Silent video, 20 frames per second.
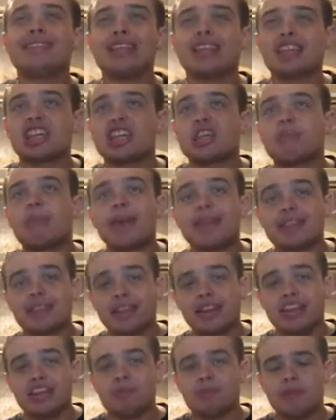expect
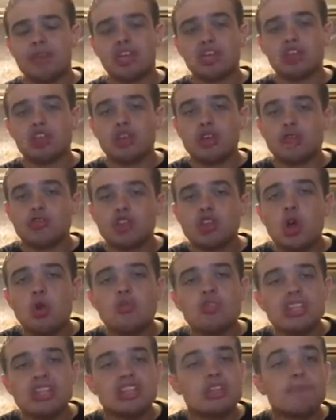it is because there's no
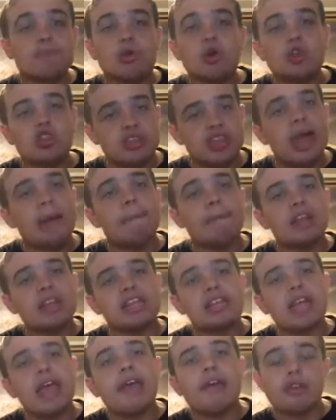need to put that
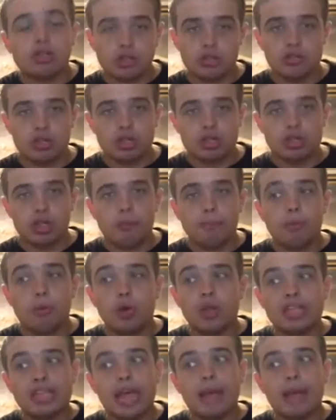many characters at some point.